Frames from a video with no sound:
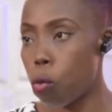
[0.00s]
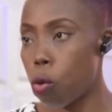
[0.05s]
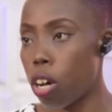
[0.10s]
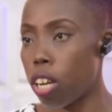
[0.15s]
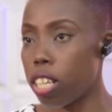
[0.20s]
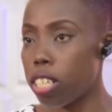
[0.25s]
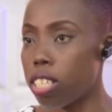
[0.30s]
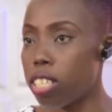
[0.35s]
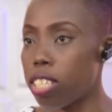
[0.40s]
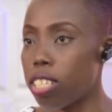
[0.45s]
What
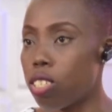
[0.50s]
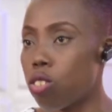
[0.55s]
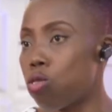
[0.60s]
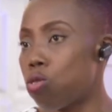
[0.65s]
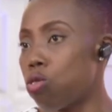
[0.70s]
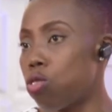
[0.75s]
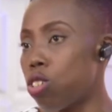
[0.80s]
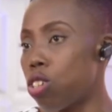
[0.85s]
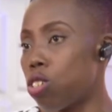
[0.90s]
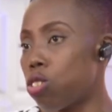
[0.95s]
is it
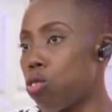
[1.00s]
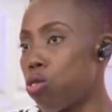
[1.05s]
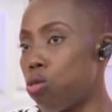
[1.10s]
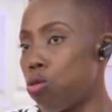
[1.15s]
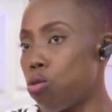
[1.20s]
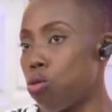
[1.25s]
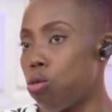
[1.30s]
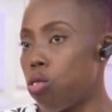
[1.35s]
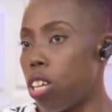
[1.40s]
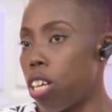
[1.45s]
to just
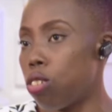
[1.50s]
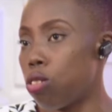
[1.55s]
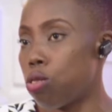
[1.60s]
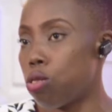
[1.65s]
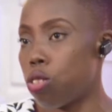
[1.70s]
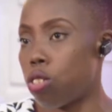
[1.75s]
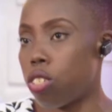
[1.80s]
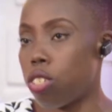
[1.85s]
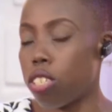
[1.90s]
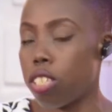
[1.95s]
do than
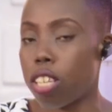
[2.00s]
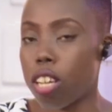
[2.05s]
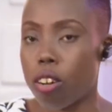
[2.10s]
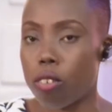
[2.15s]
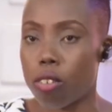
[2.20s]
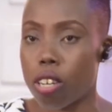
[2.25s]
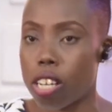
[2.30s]
to sit down,